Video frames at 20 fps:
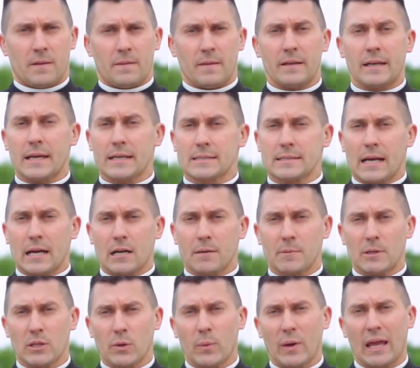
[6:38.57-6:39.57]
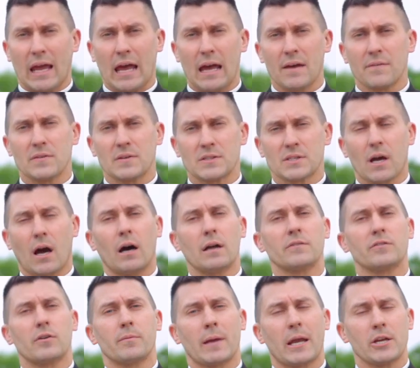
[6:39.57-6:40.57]
The next sacrament that we have is
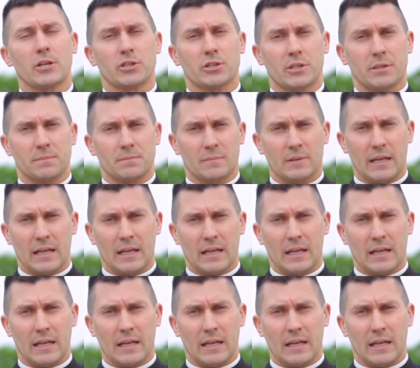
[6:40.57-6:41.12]
confirmation.